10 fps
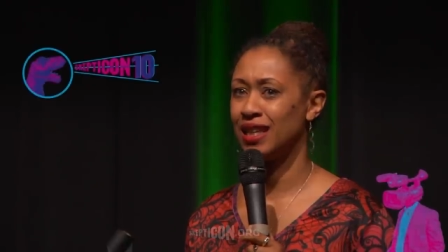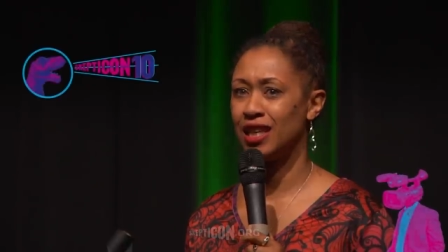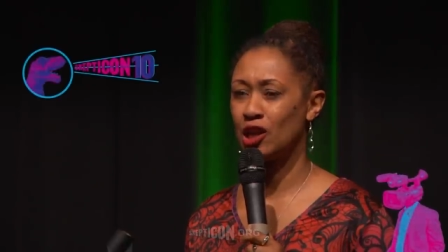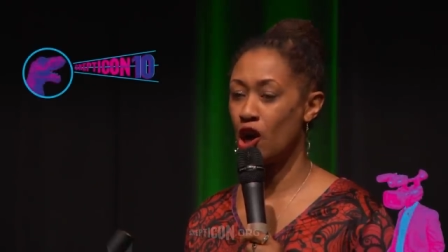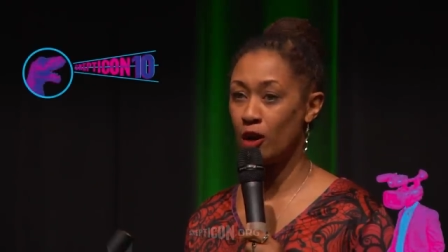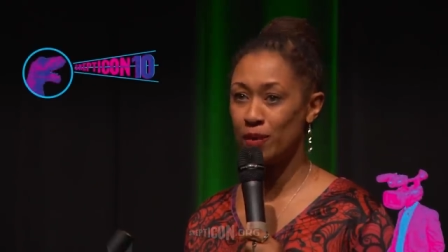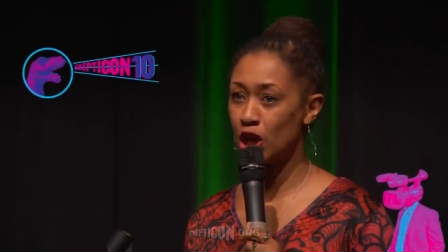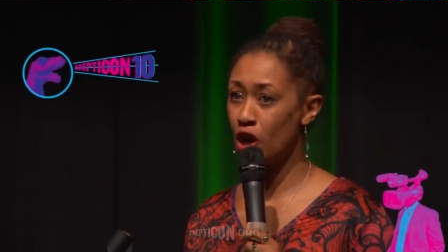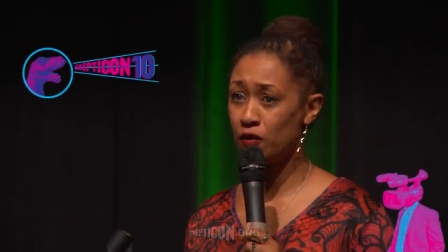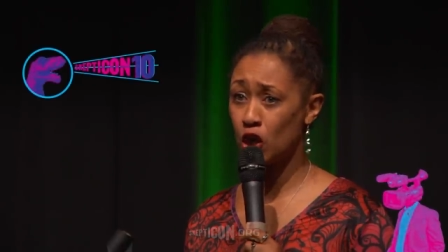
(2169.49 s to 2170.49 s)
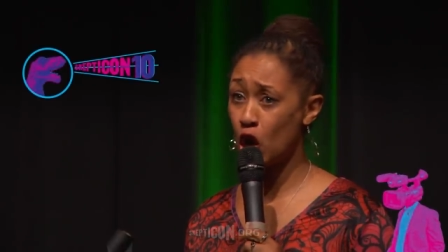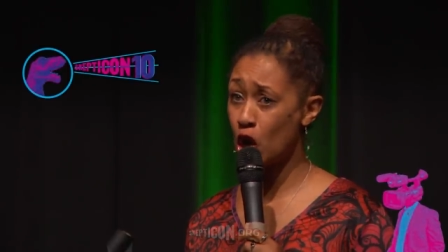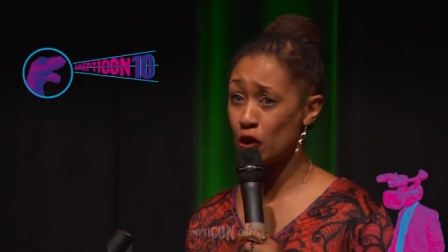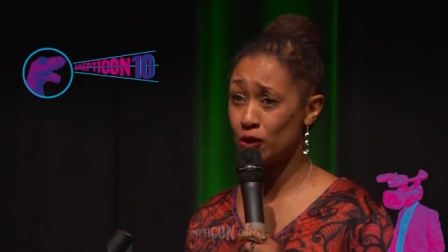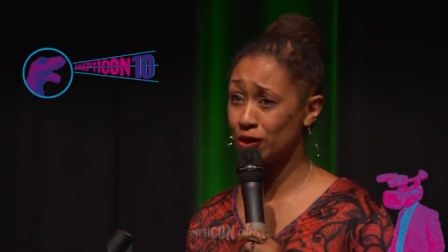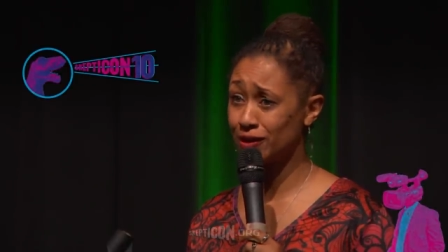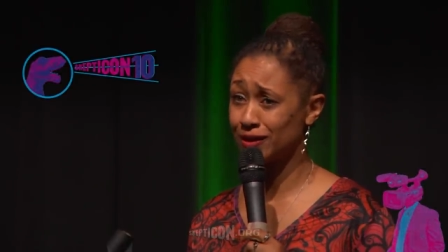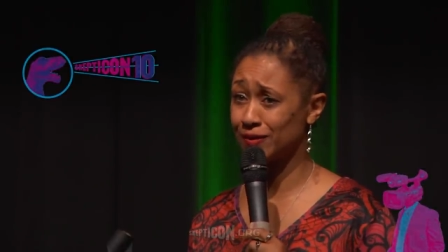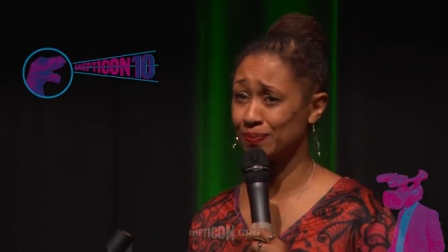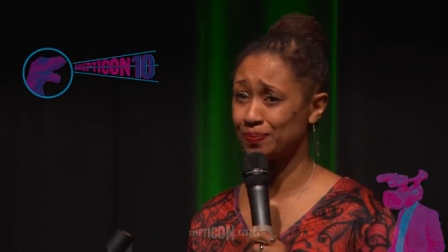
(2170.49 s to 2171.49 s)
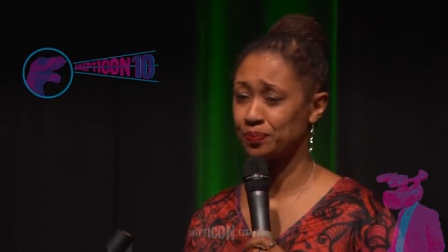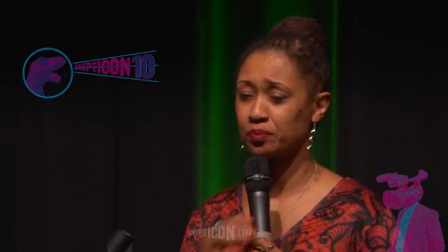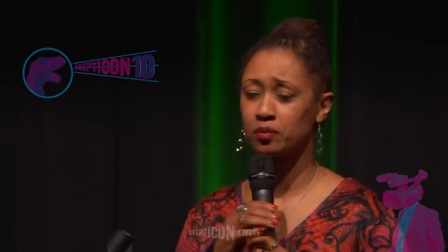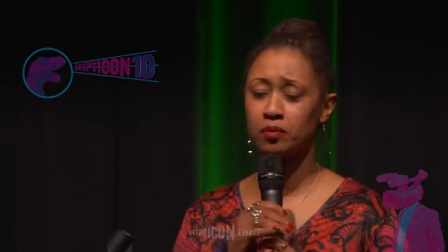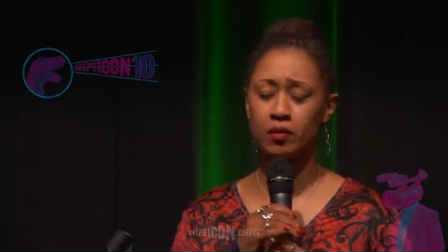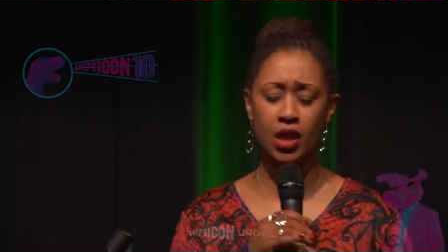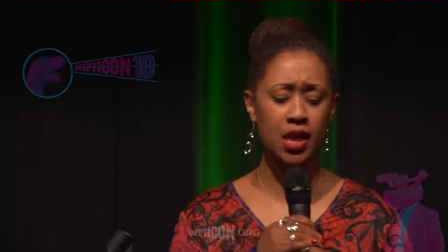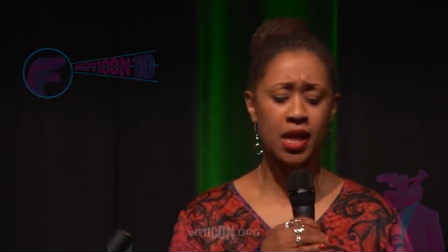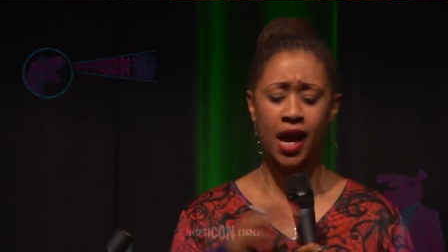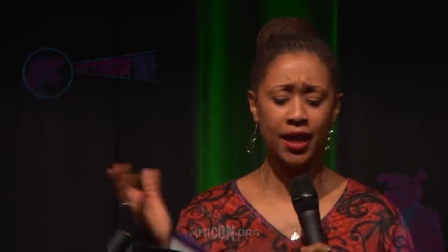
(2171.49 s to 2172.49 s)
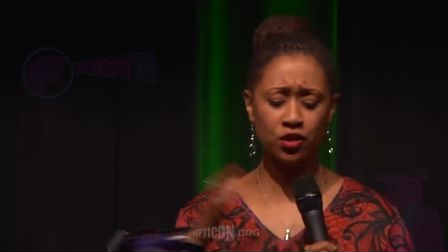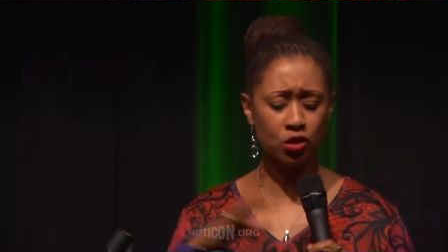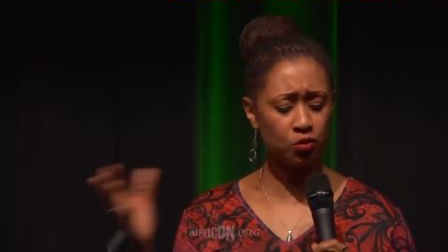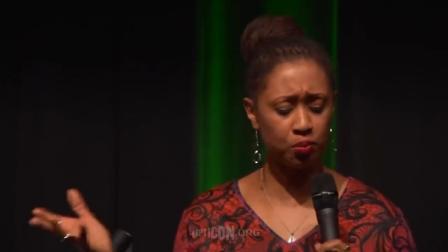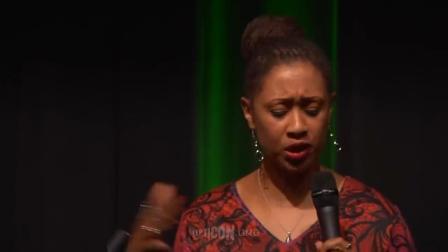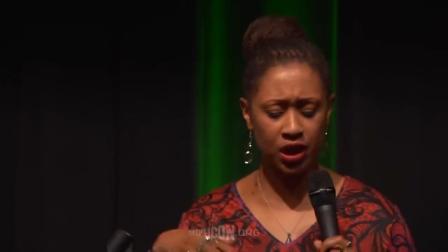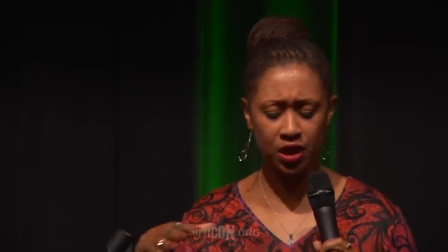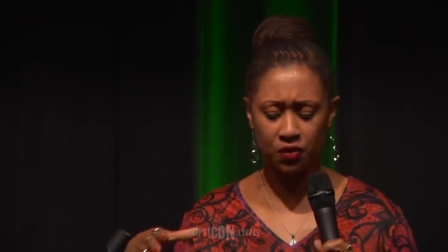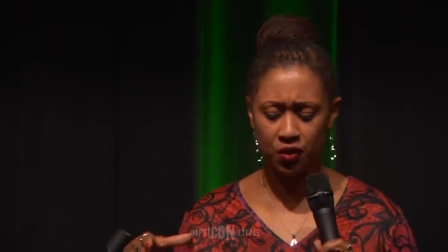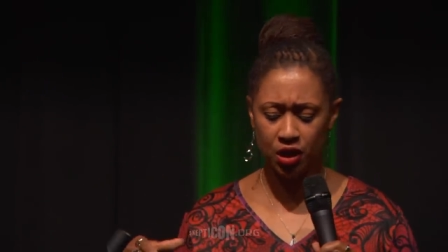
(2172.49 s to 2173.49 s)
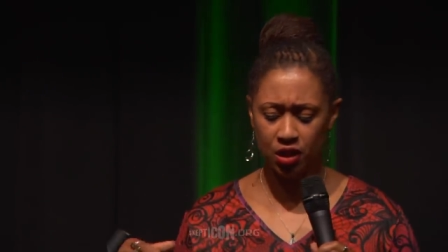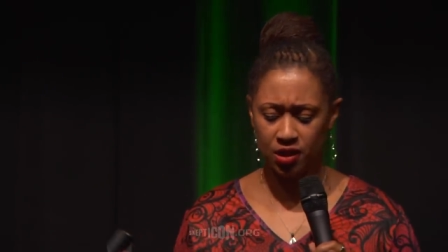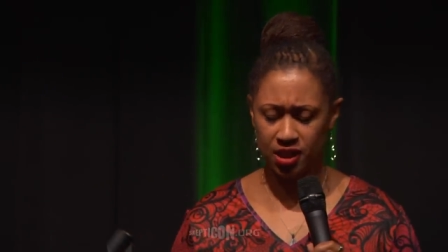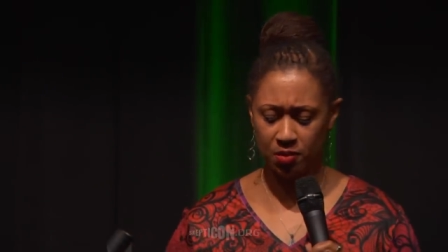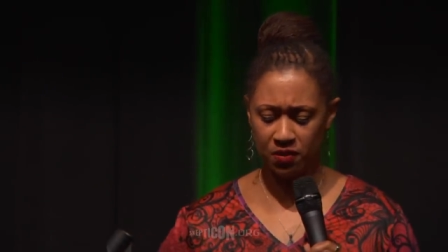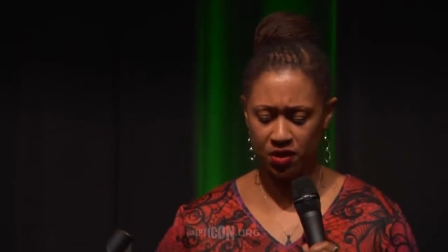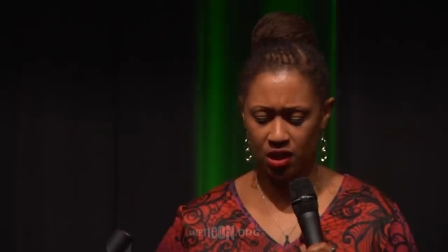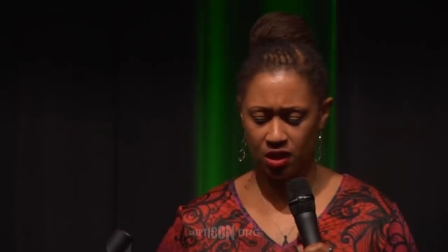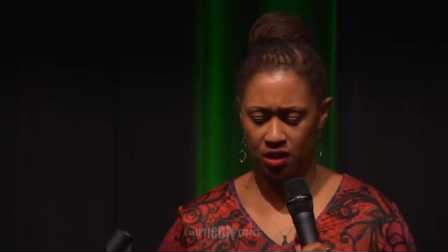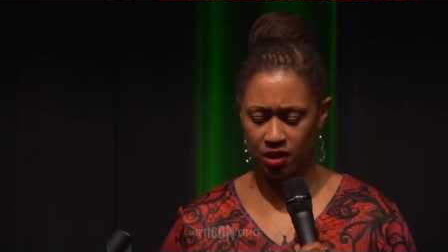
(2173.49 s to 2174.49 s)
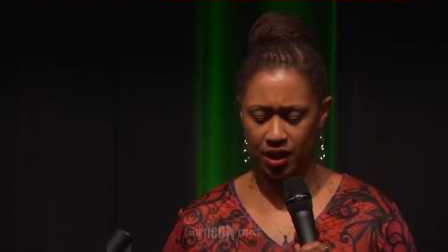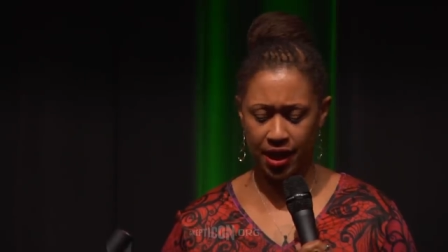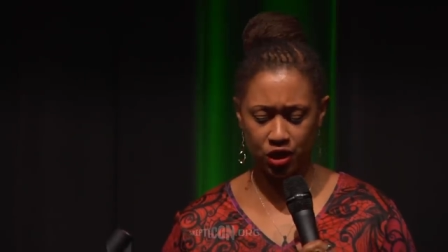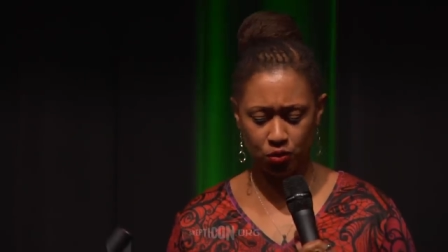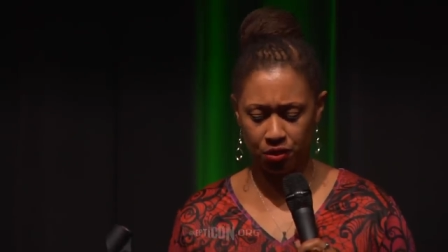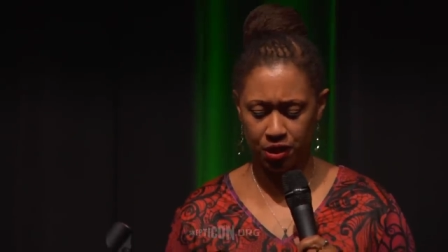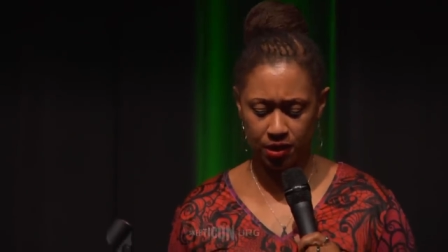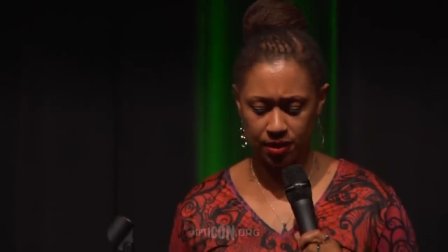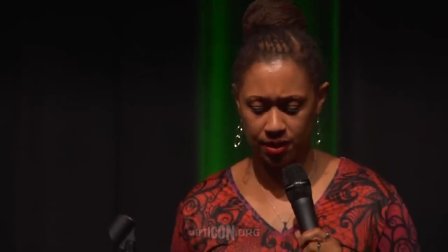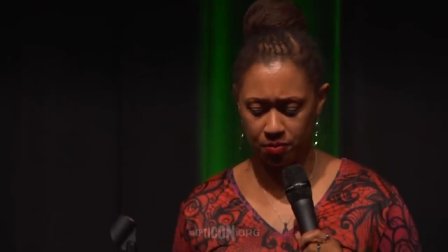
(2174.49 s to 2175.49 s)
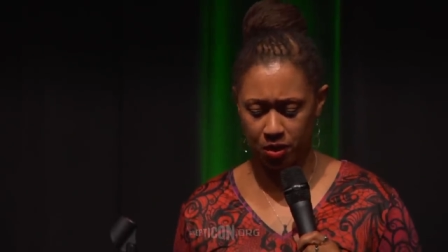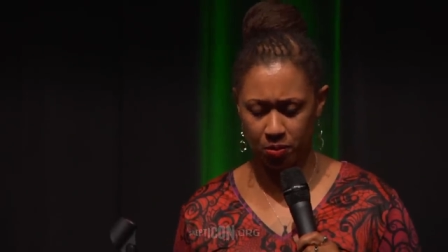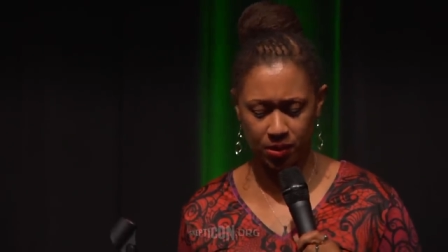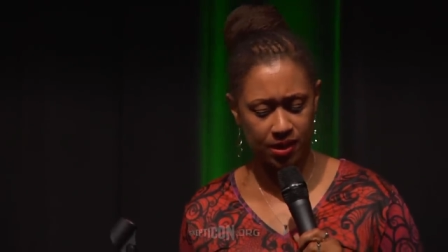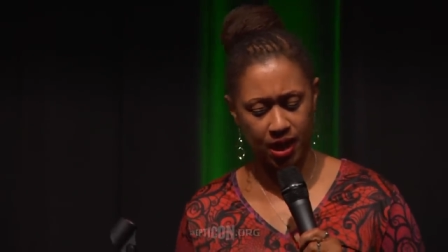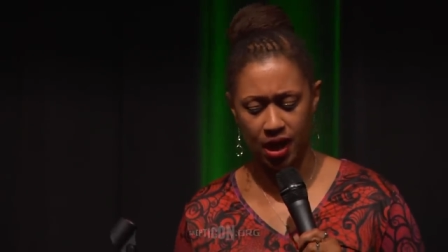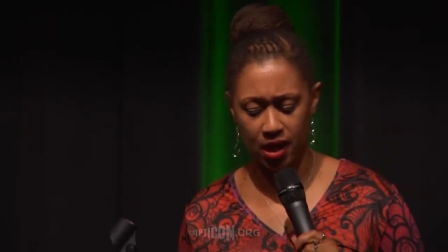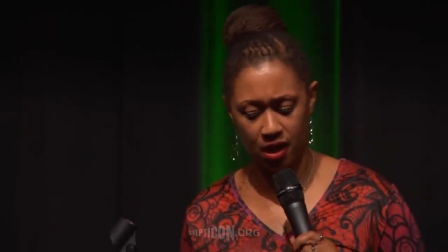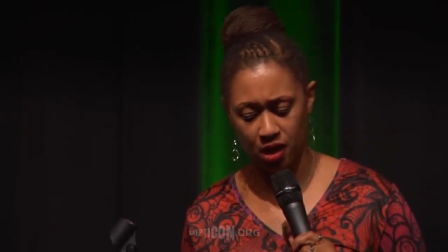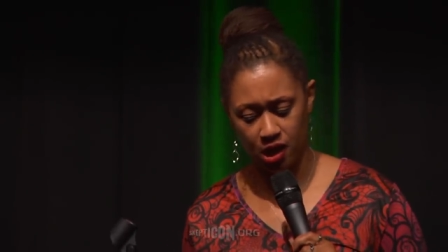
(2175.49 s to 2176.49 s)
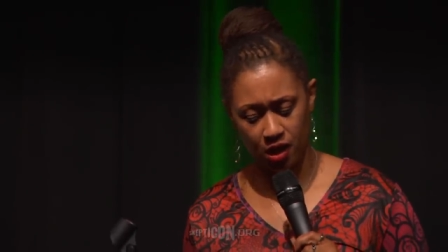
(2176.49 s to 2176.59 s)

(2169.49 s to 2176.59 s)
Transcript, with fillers: he caught me off guard. I also don't believe some of the, the casual things people say